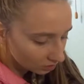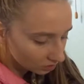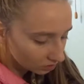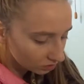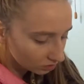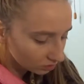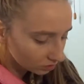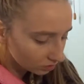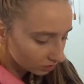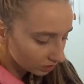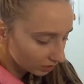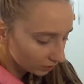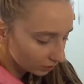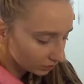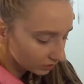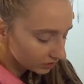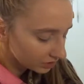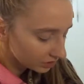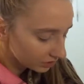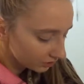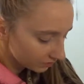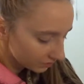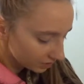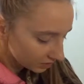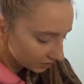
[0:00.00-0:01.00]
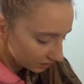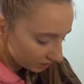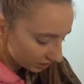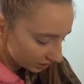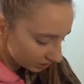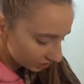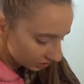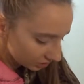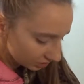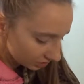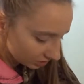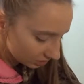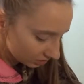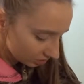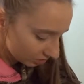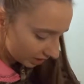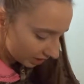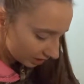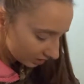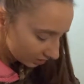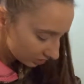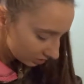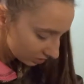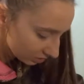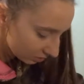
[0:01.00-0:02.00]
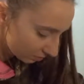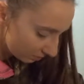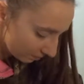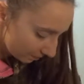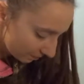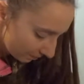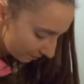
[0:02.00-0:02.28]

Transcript: Ooh, I wonder if this actually still has some